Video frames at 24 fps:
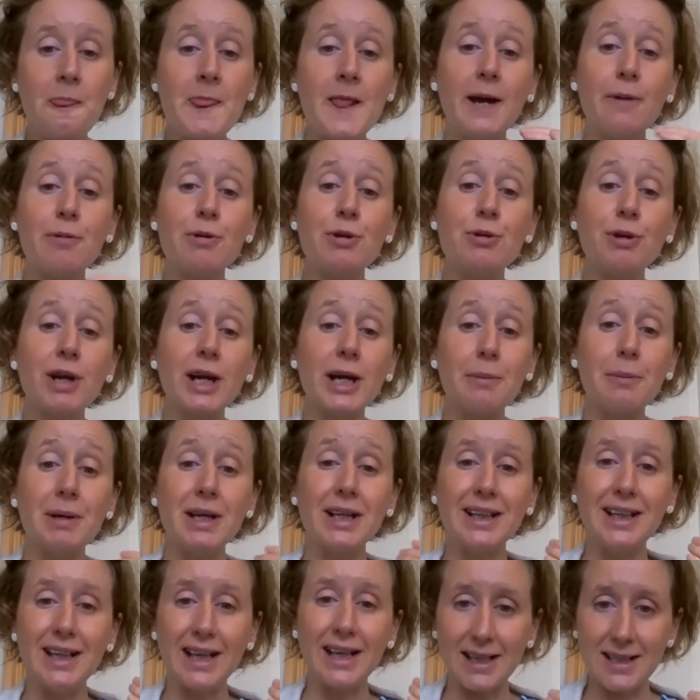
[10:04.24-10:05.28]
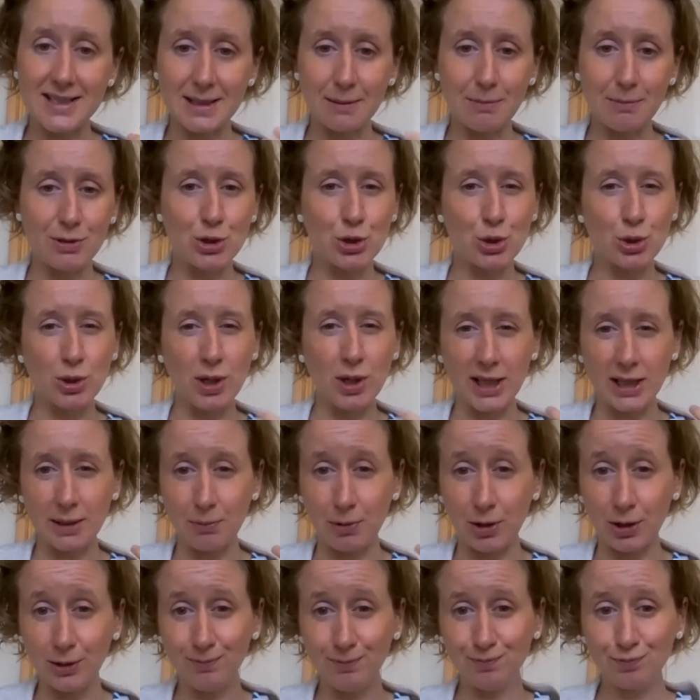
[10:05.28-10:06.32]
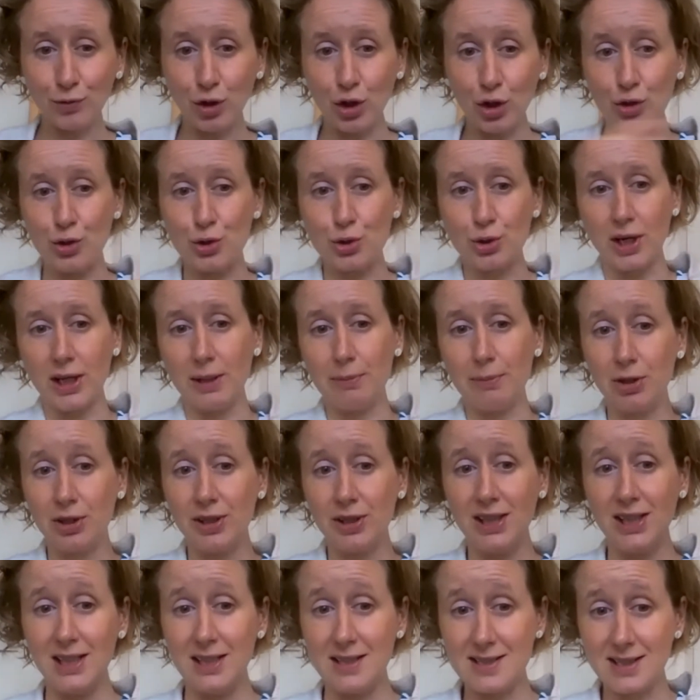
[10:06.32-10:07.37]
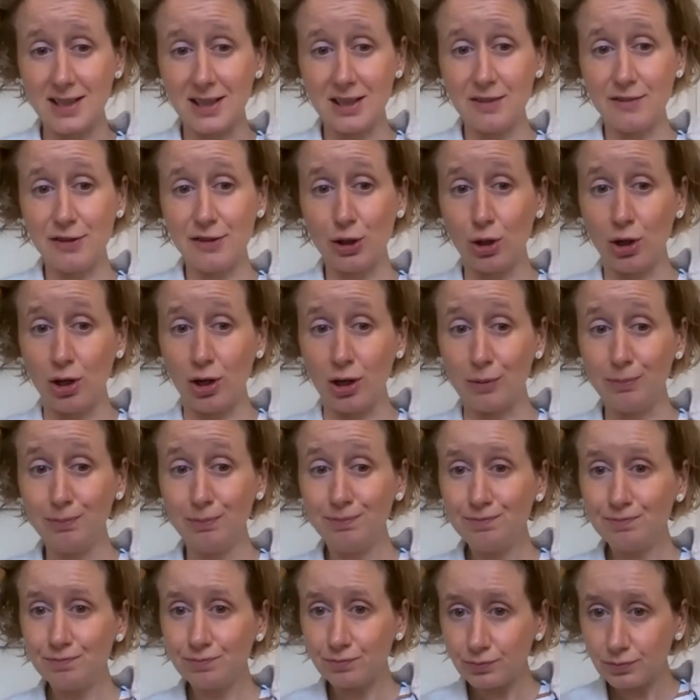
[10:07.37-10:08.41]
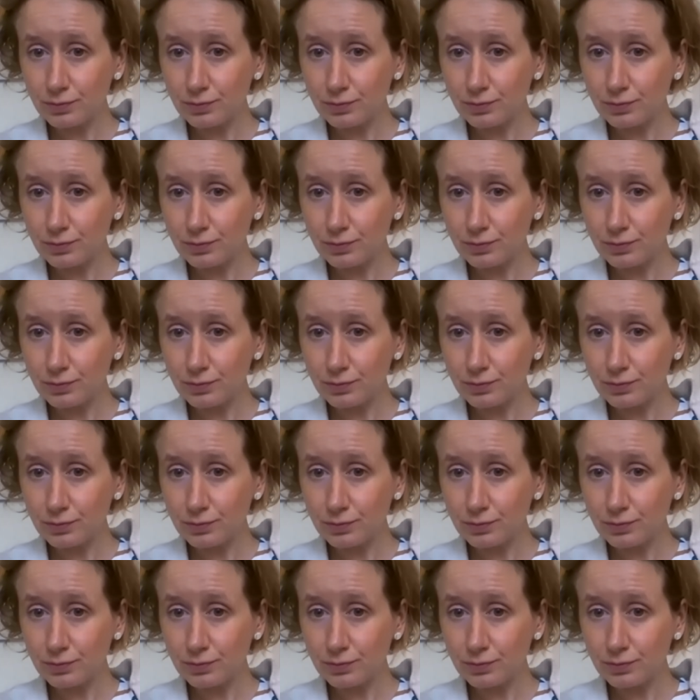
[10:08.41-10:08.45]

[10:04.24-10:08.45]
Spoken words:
I would recommend getting some and trying them out. You can try them out on the inside of your arm.